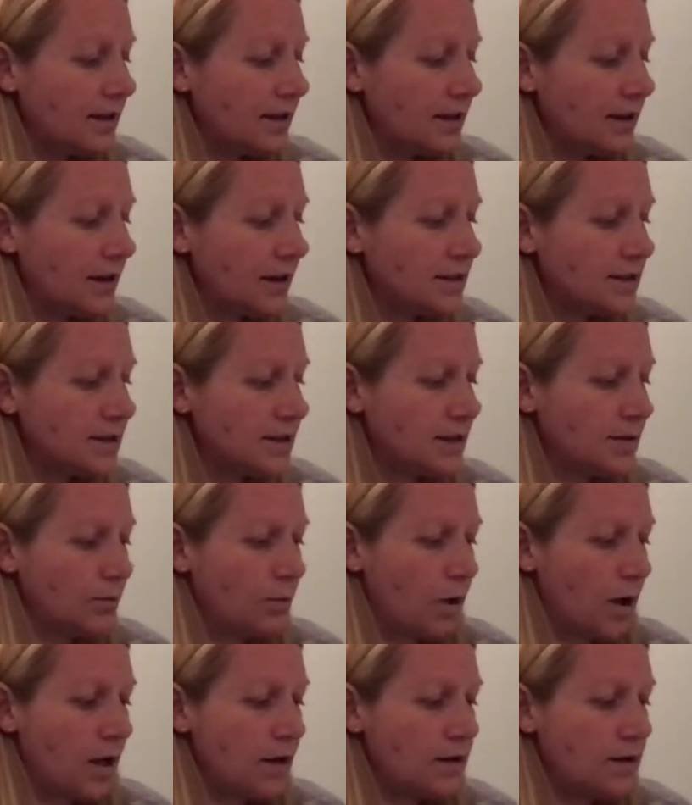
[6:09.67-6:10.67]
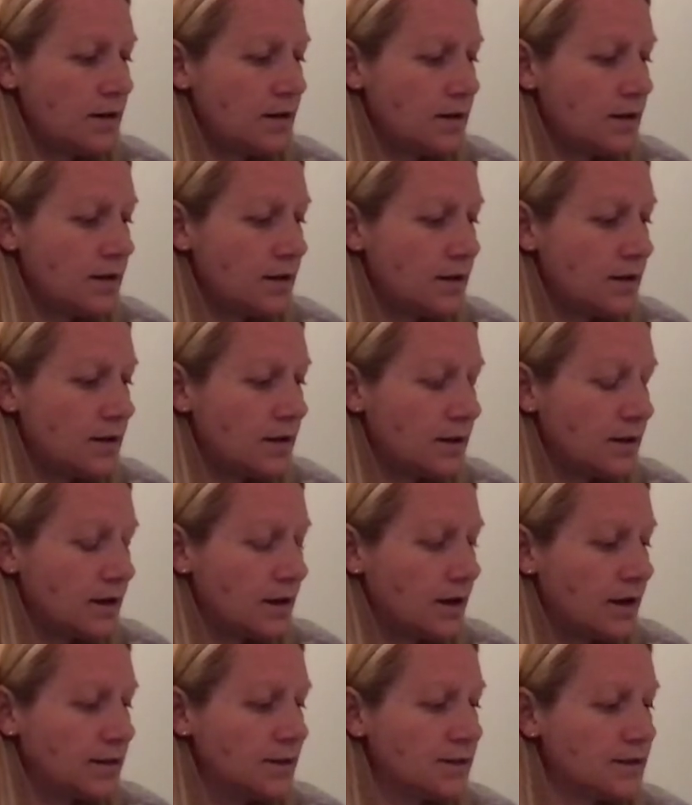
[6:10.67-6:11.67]
Consonant 1,
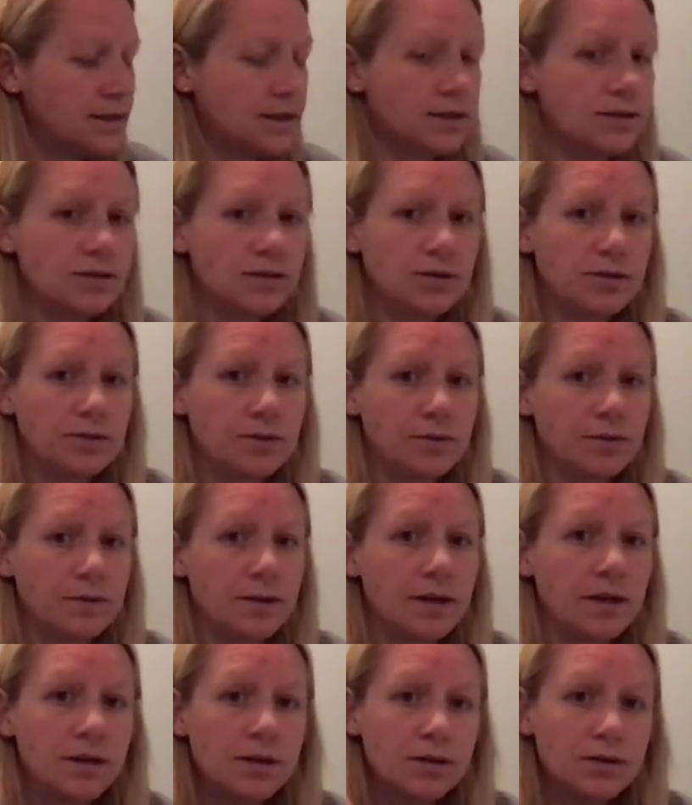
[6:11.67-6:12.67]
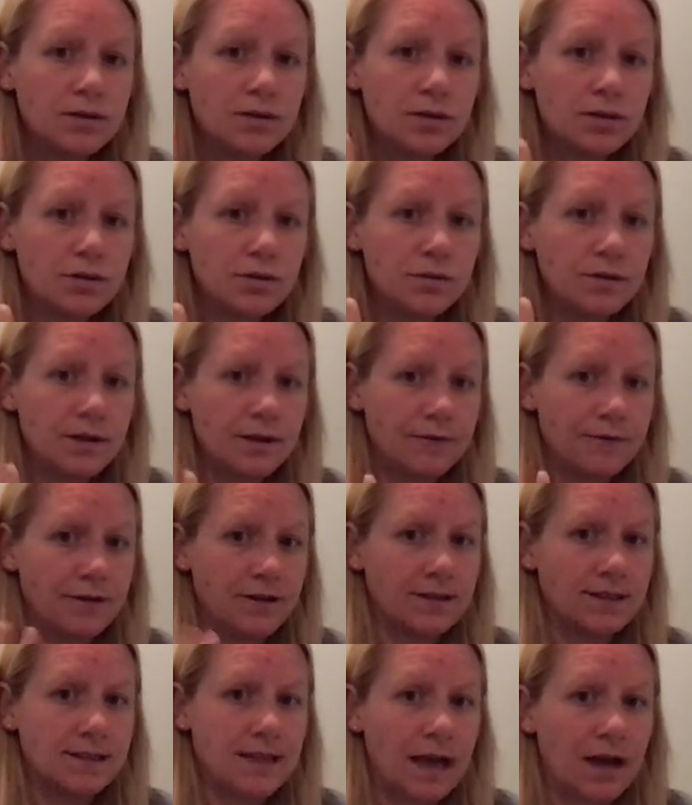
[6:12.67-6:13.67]
consonant 2. Two different
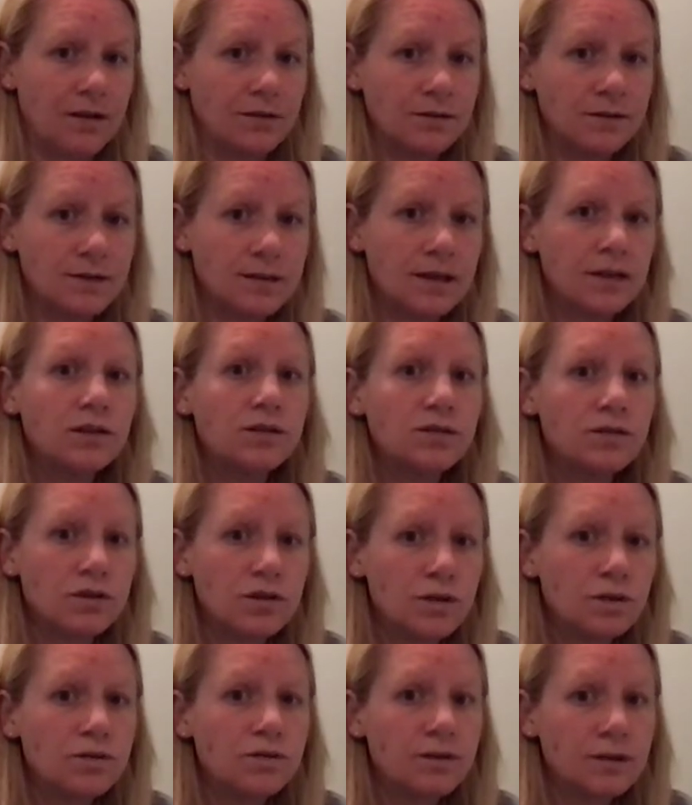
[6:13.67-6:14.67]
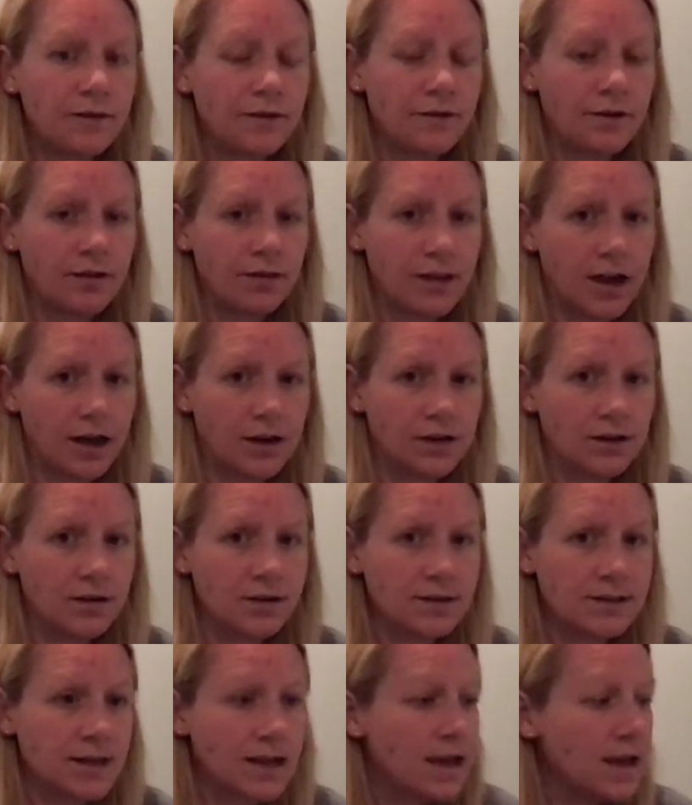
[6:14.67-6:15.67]
sounds, two different
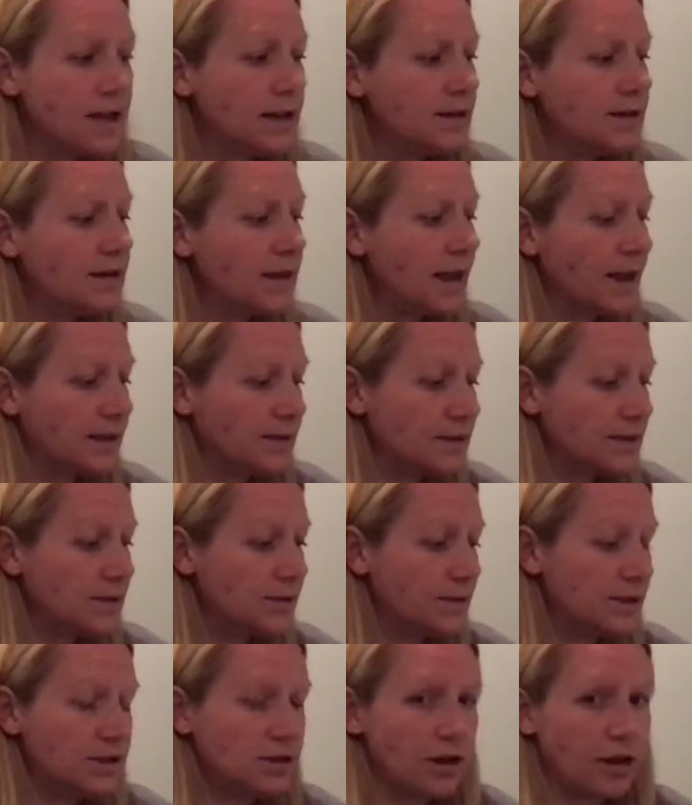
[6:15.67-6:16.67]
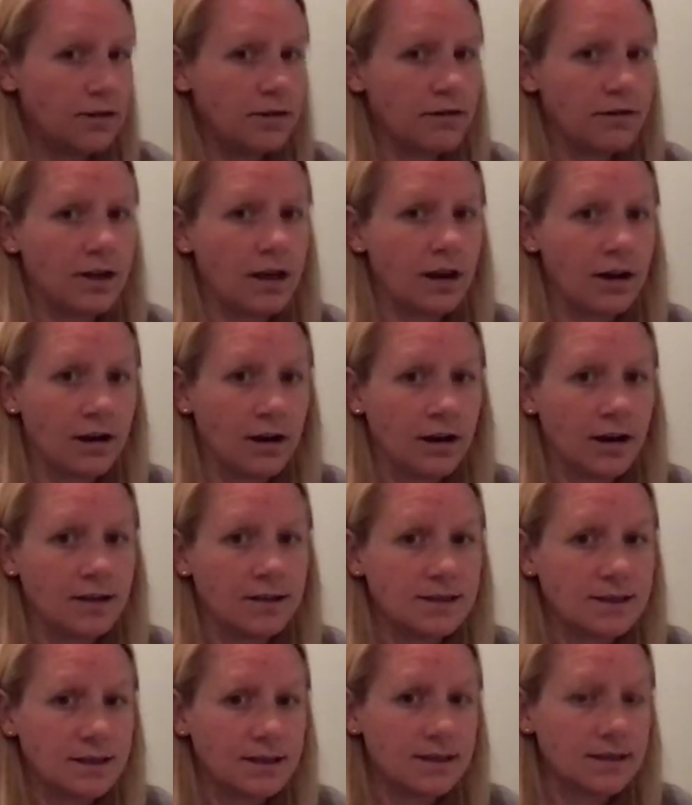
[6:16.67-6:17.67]
letters next to each other that are
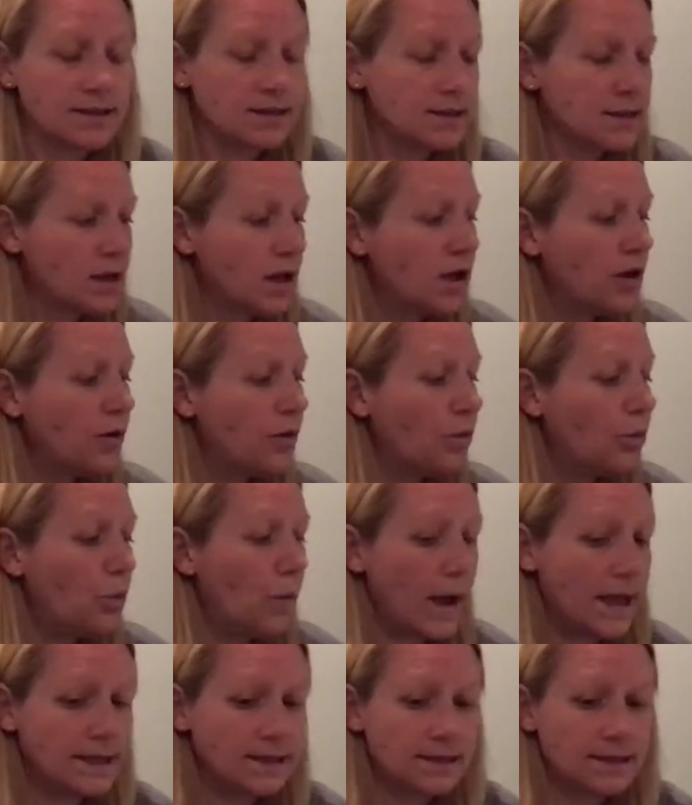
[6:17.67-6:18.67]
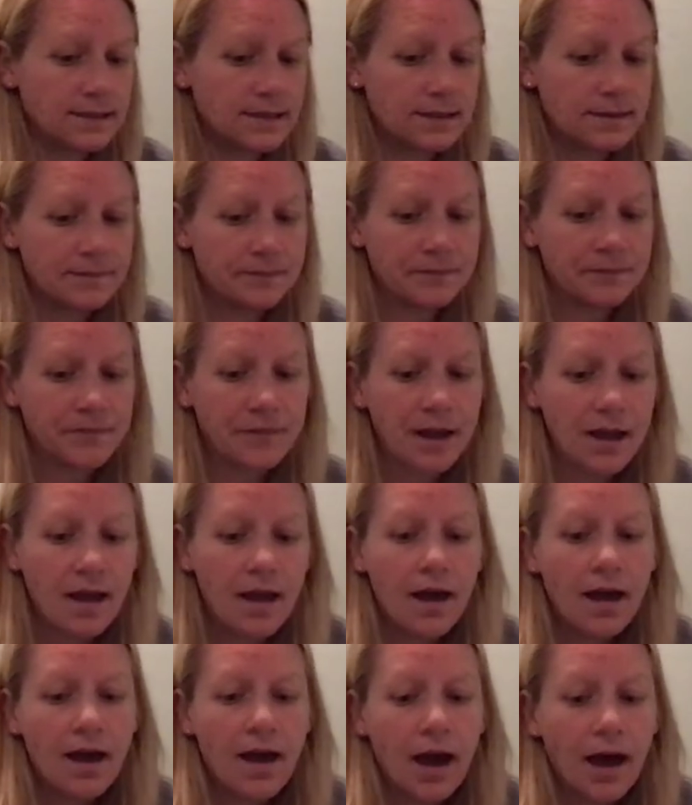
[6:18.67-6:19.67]
consonants. Went.
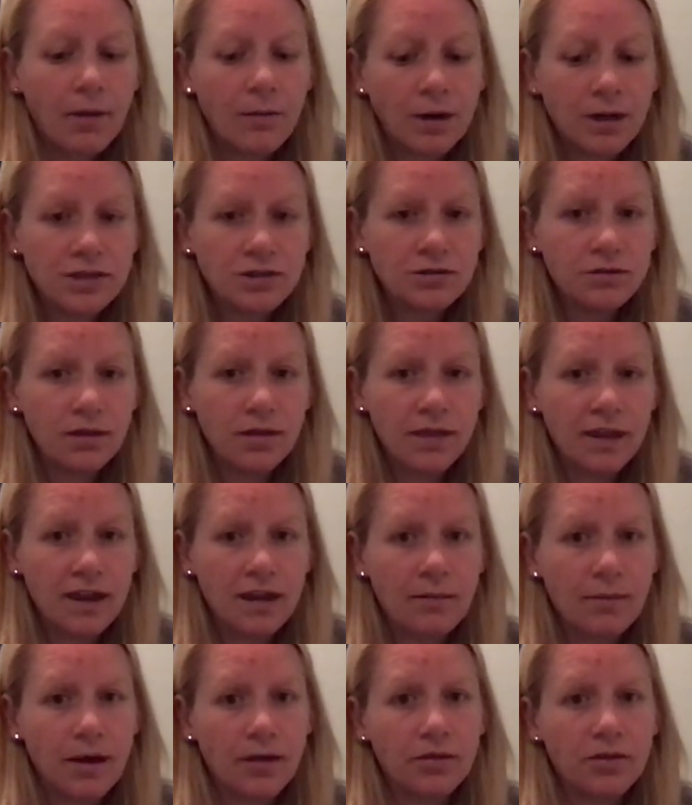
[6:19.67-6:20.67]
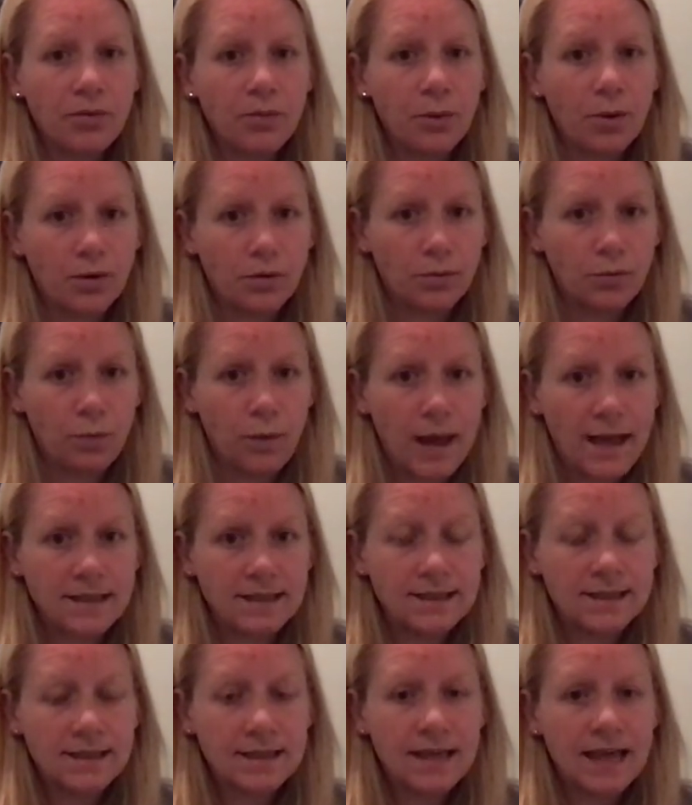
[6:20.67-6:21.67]
I want you to think about the word
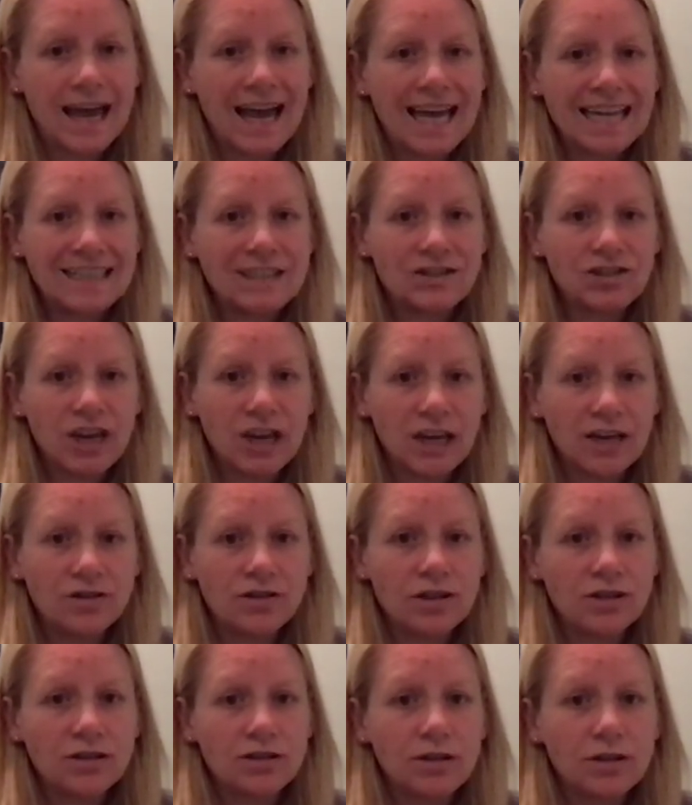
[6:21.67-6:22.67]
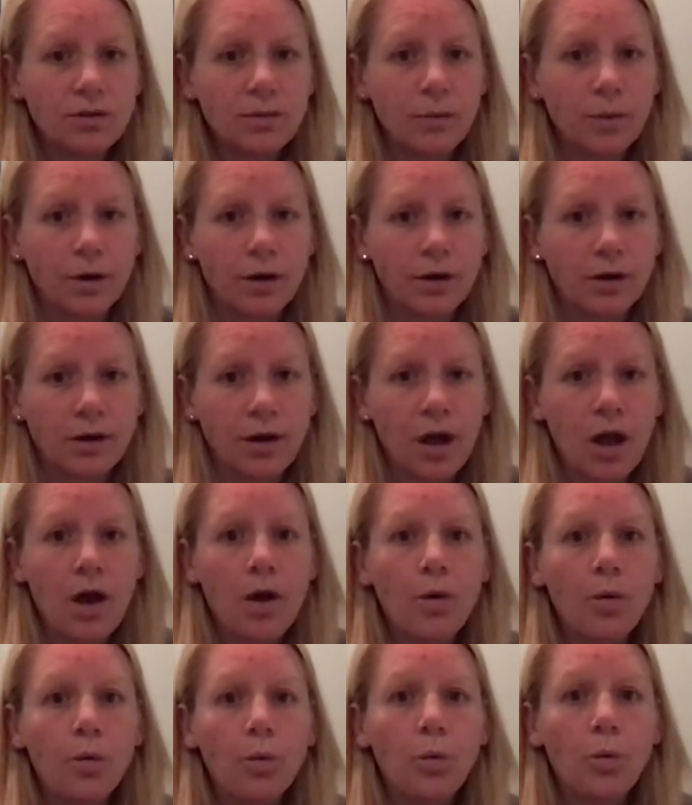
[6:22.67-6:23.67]
went and change it to the word
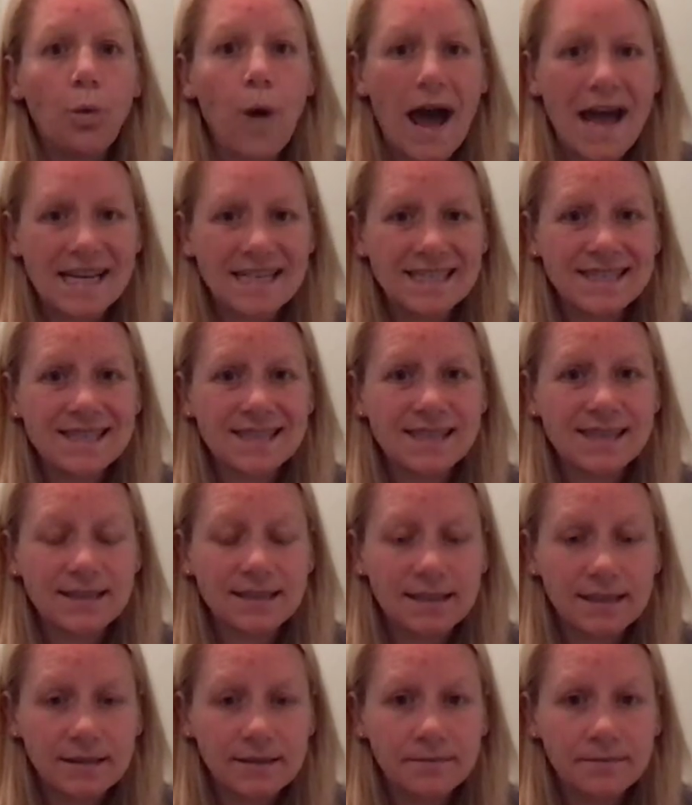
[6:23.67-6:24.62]
west.